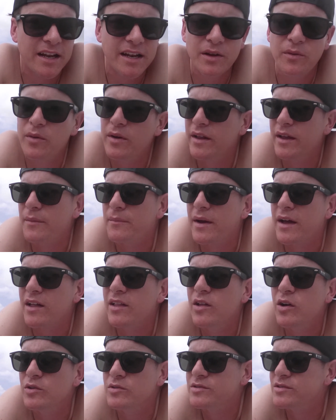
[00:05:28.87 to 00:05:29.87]
I didn't want to get my
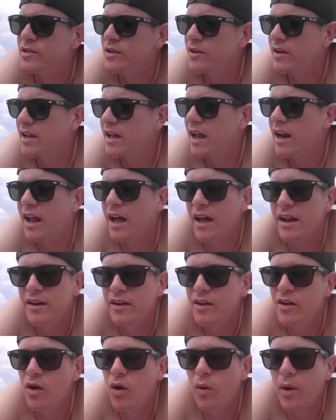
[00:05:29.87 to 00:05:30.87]
clothes dirty, and I had
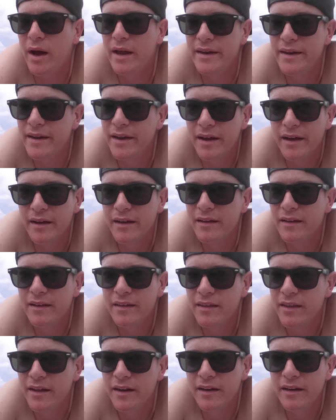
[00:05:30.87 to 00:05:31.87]
no idea
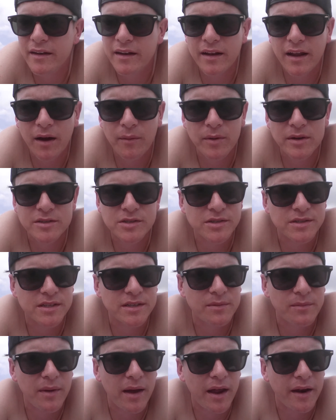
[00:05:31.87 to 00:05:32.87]
how much it
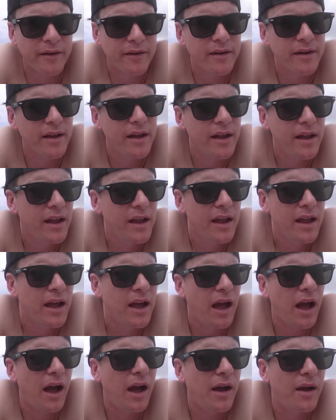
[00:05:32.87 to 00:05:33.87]
didn't matter.
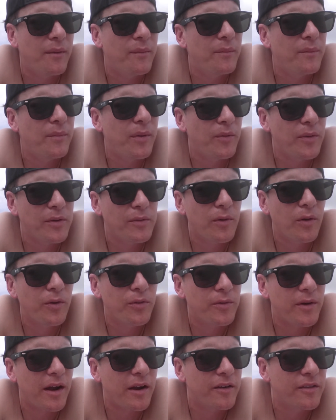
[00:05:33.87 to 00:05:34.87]
But we
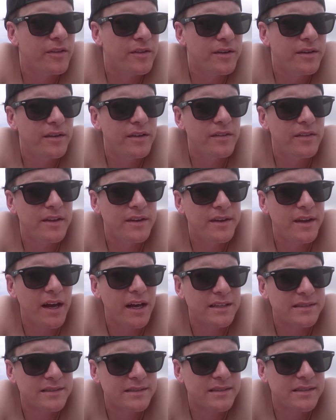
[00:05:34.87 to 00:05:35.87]
rolled around in the
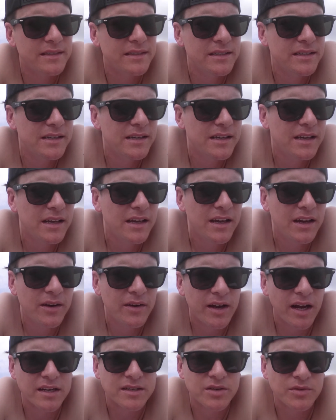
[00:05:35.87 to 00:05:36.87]

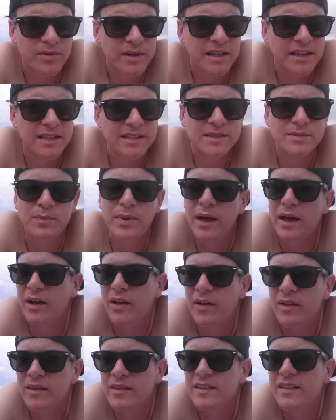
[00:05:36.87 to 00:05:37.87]
dust, got to ring this
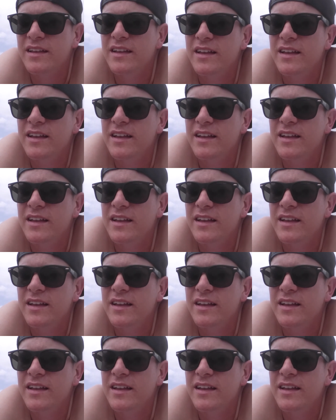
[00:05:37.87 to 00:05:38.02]
bell.